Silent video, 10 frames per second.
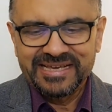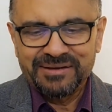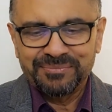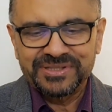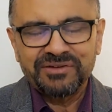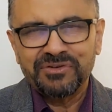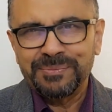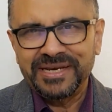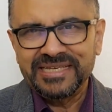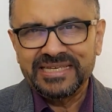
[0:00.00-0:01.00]
But there were
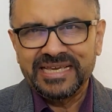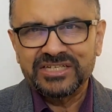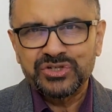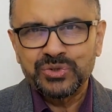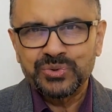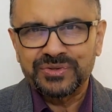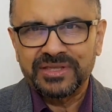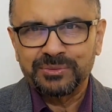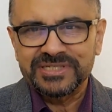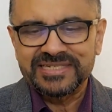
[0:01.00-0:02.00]
many issues that
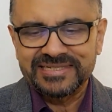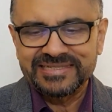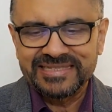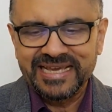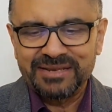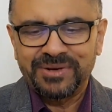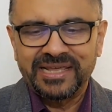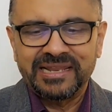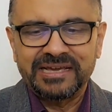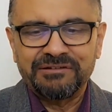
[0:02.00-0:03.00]
were still there in my
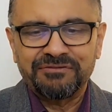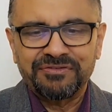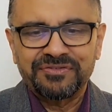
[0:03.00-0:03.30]
life